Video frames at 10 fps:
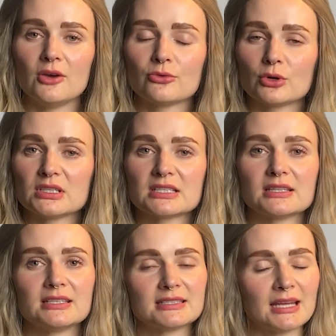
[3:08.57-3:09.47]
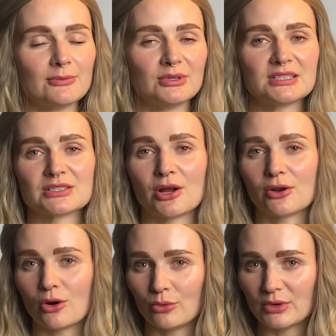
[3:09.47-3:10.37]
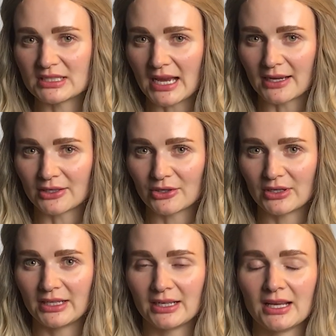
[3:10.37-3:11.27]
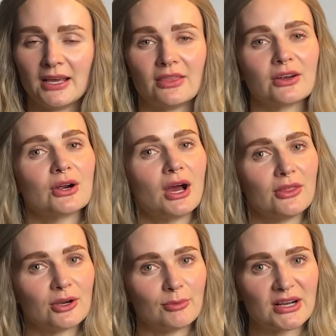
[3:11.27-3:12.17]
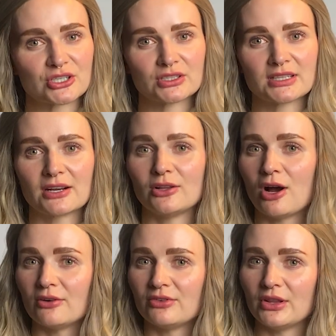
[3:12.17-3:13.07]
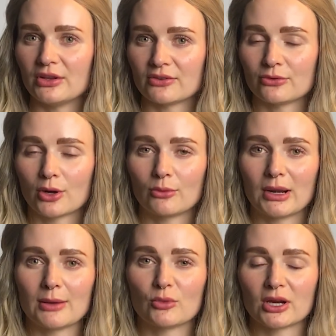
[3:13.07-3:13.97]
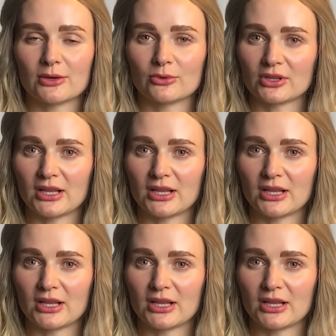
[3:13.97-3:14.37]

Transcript: Of course, this table is not always accurate. There are other measures that I'll often look for when I'm working with